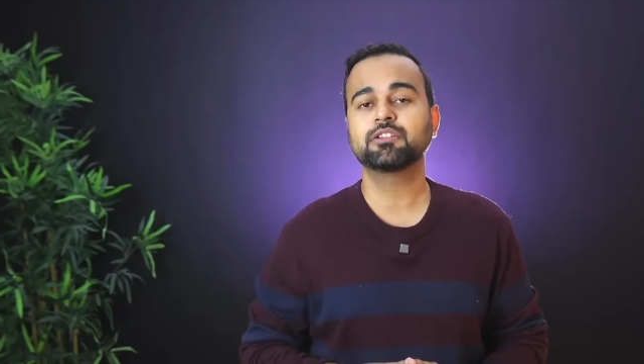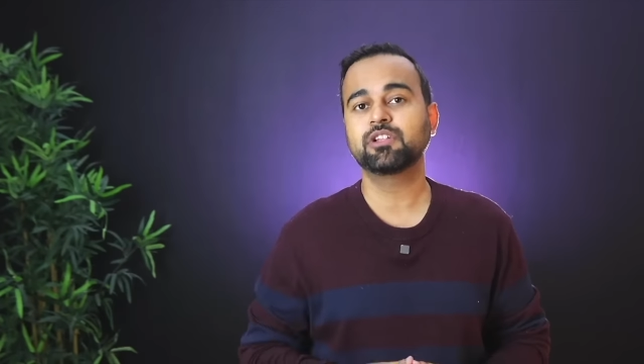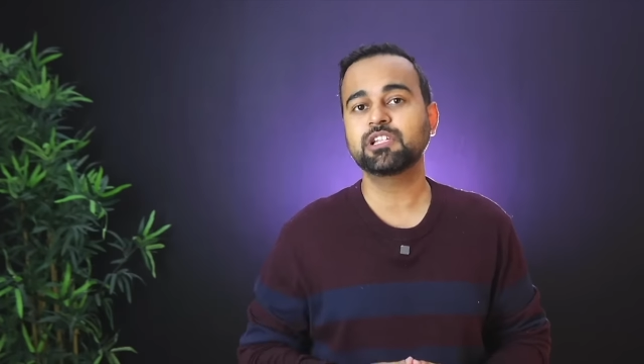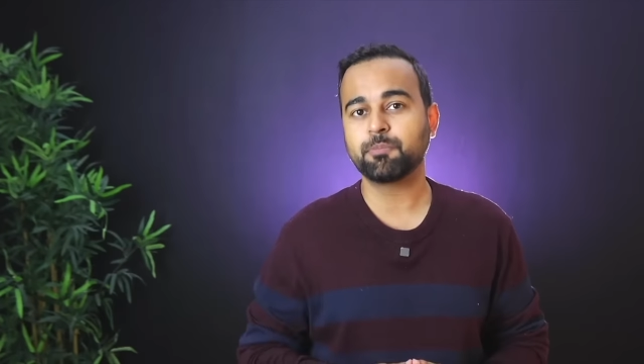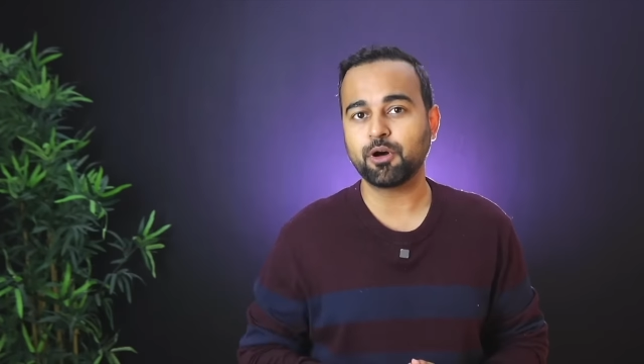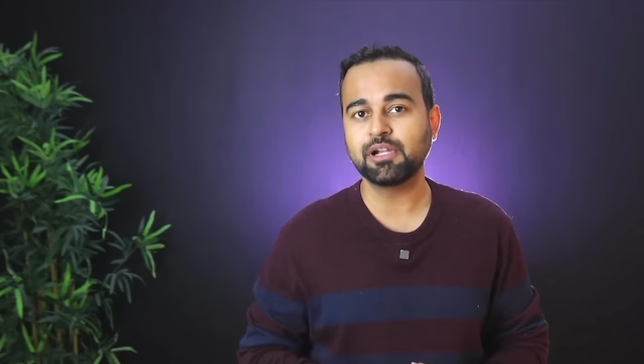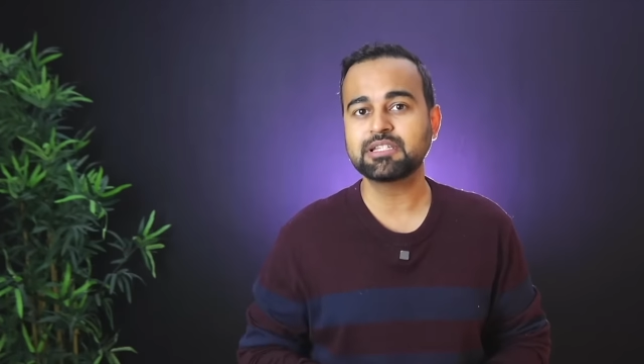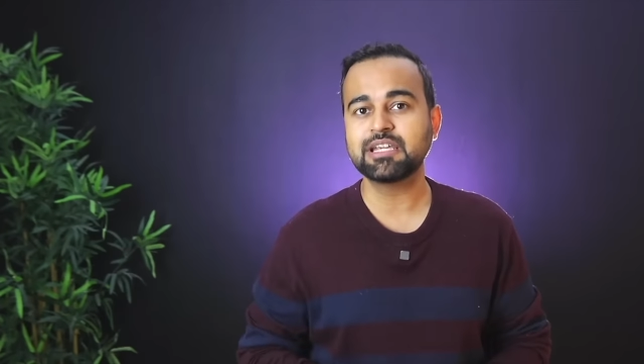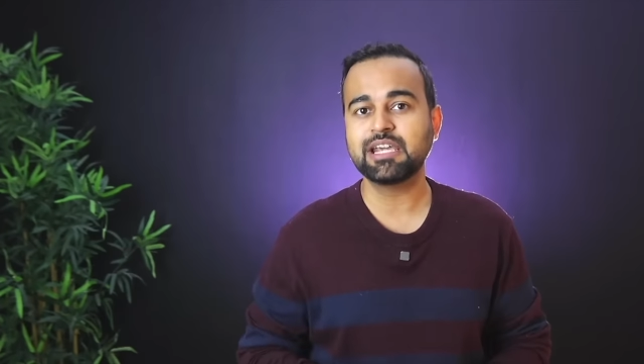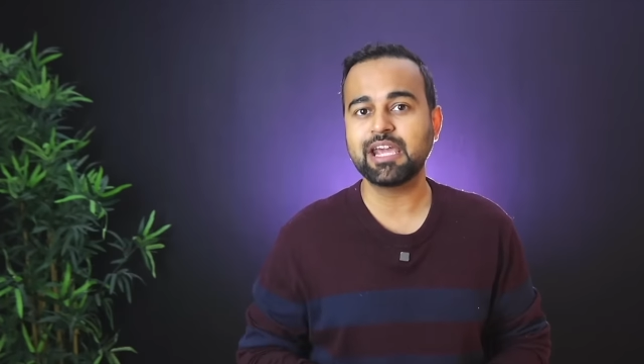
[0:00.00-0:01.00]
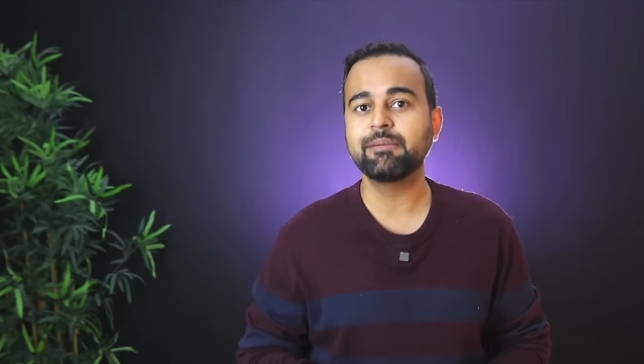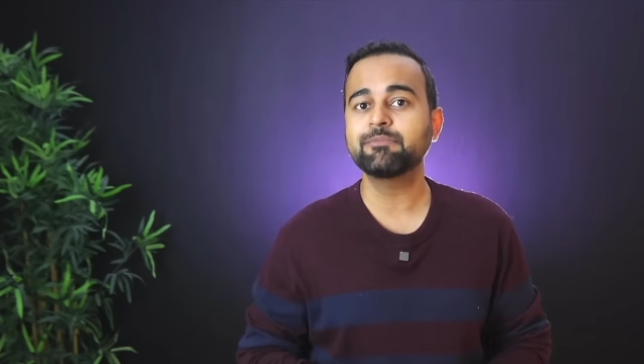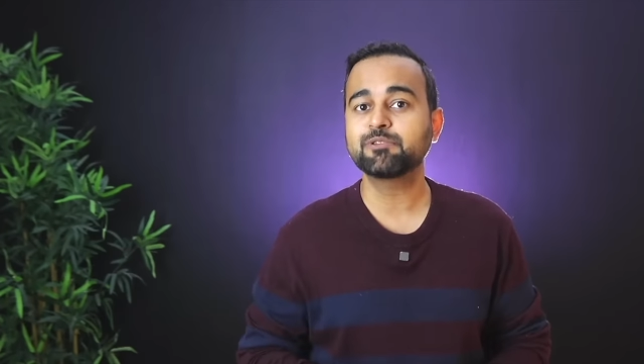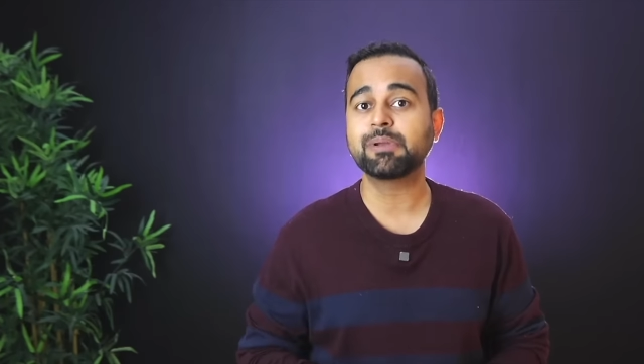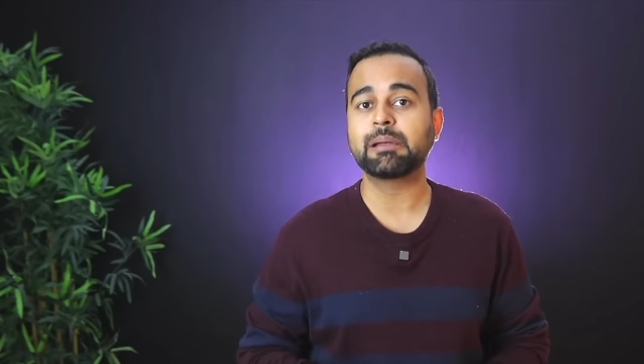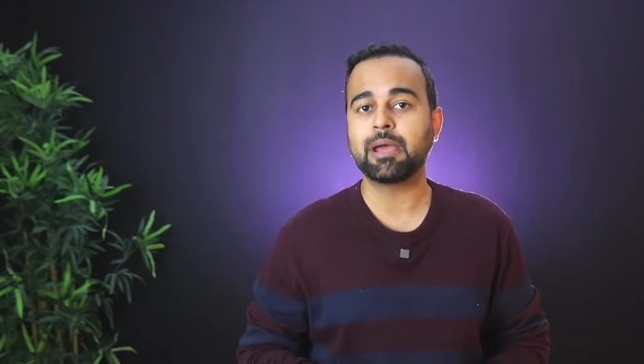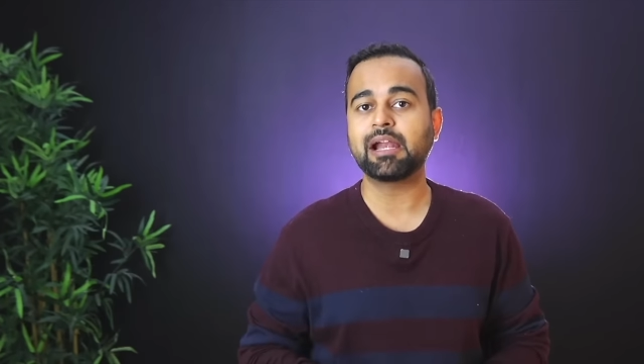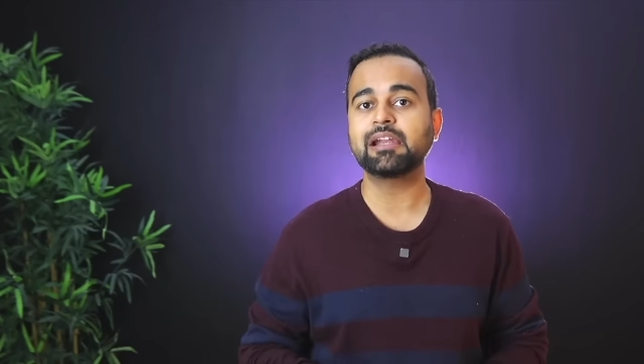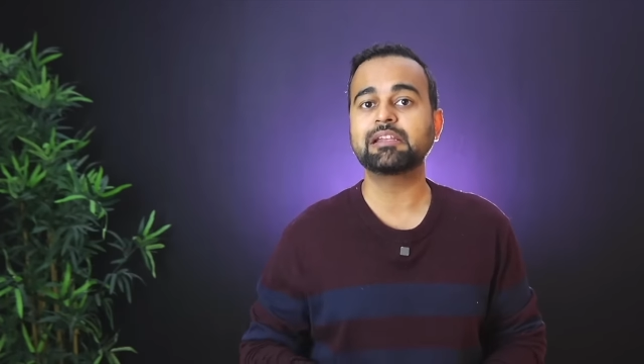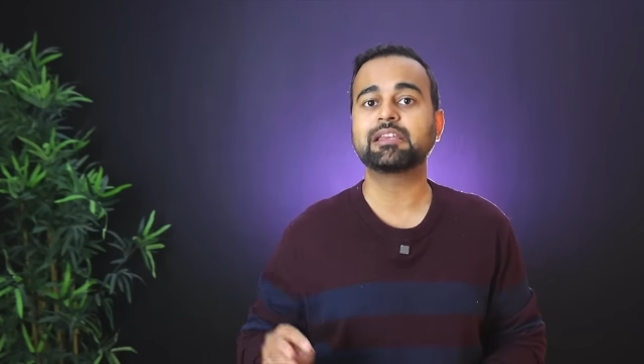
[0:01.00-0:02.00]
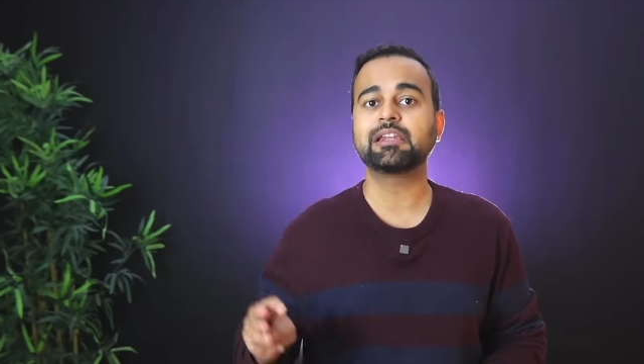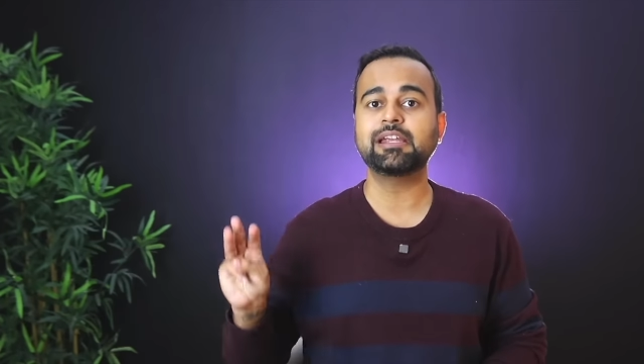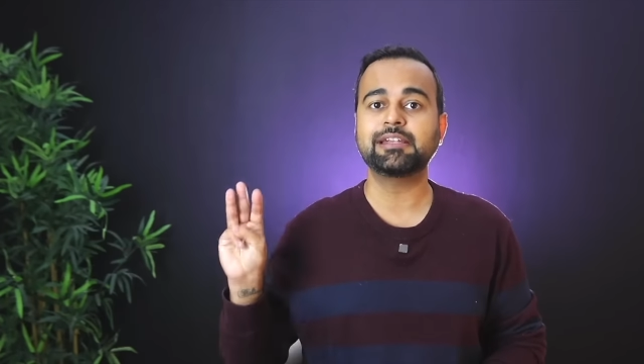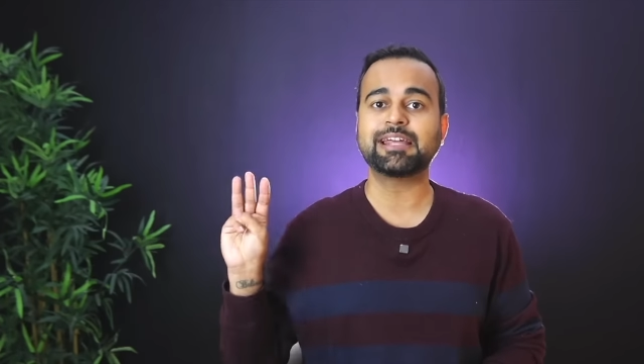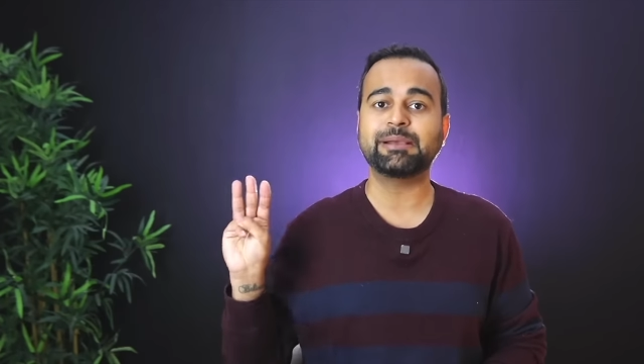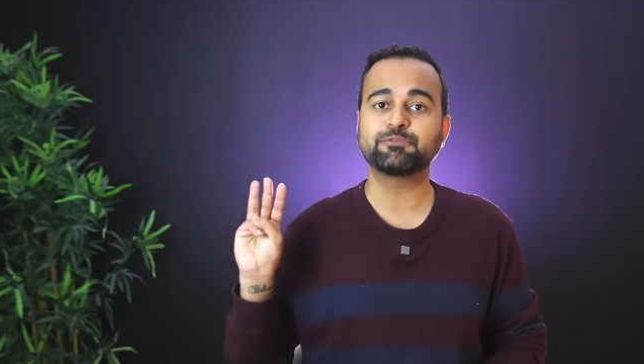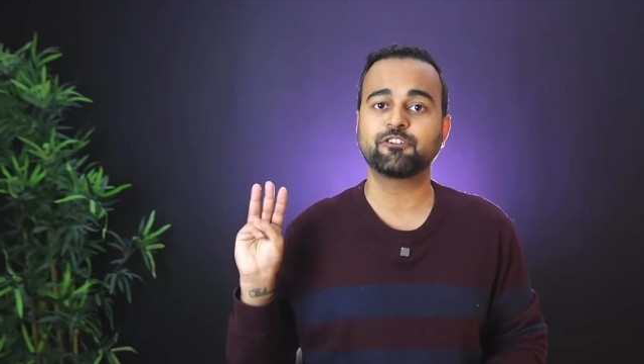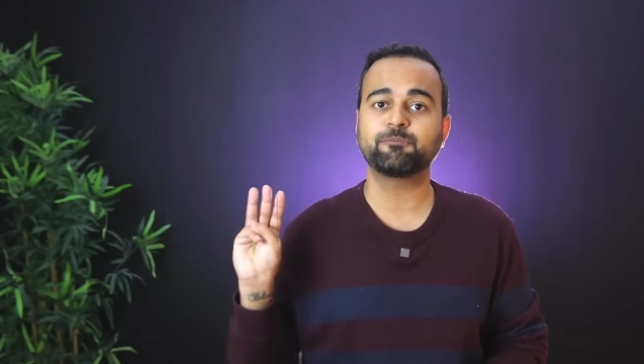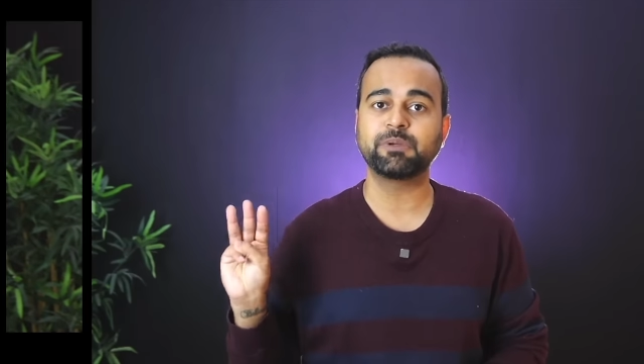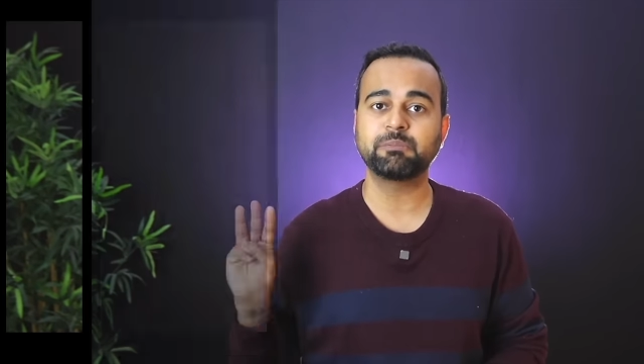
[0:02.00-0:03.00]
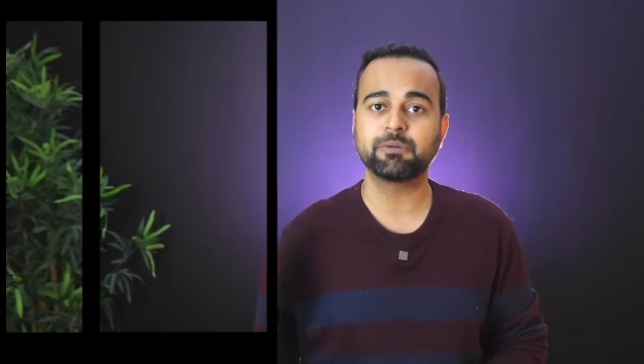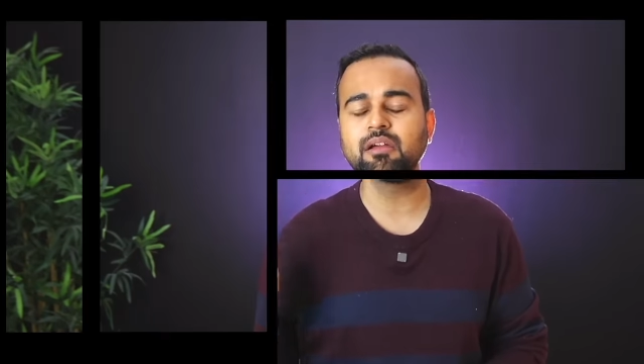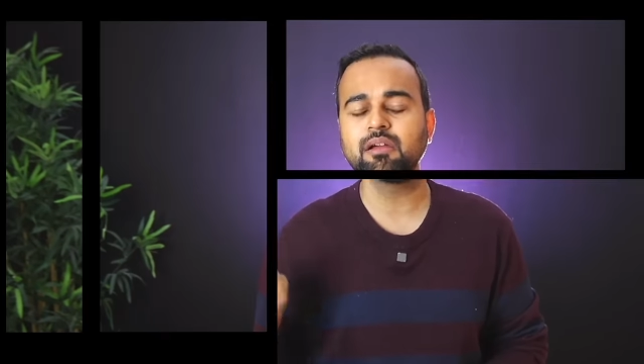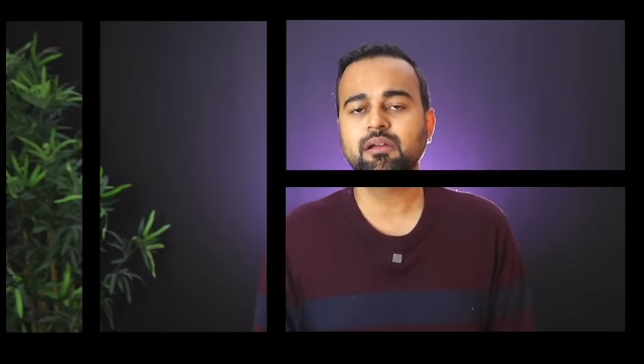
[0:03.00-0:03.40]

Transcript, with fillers: So this policy aims primarily three types of people.